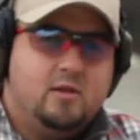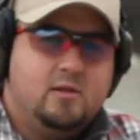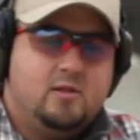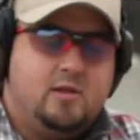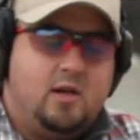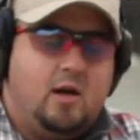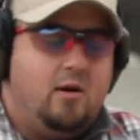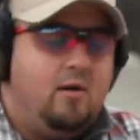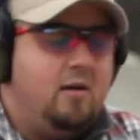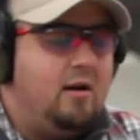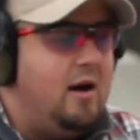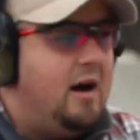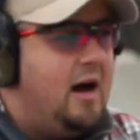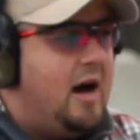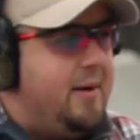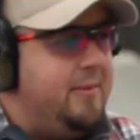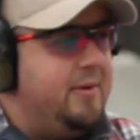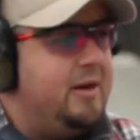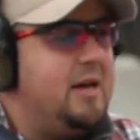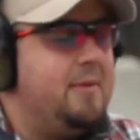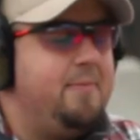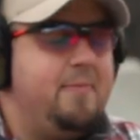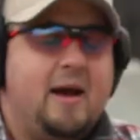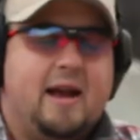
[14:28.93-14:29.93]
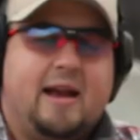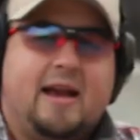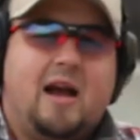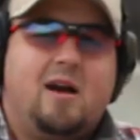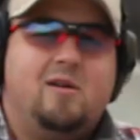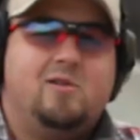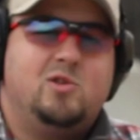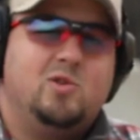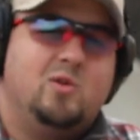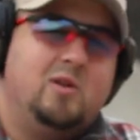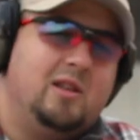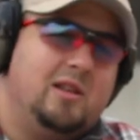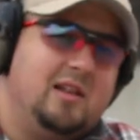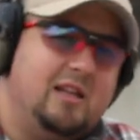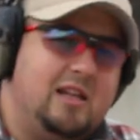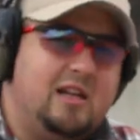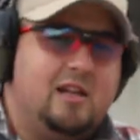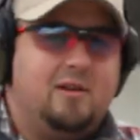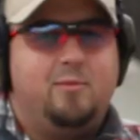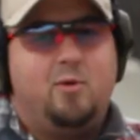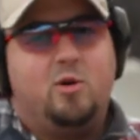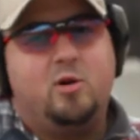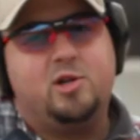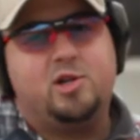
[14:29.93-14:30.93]
So I'm going to get back out and do a
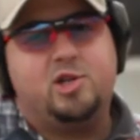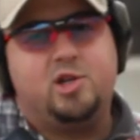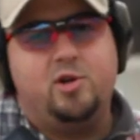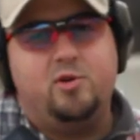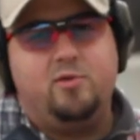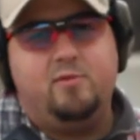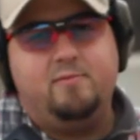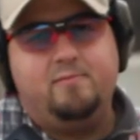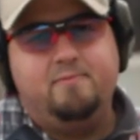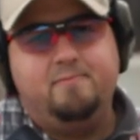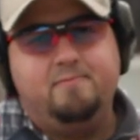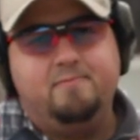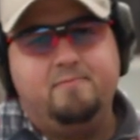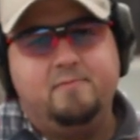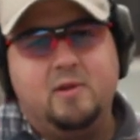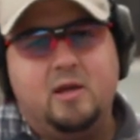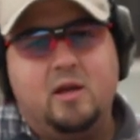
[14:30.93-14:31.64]
little more shooting.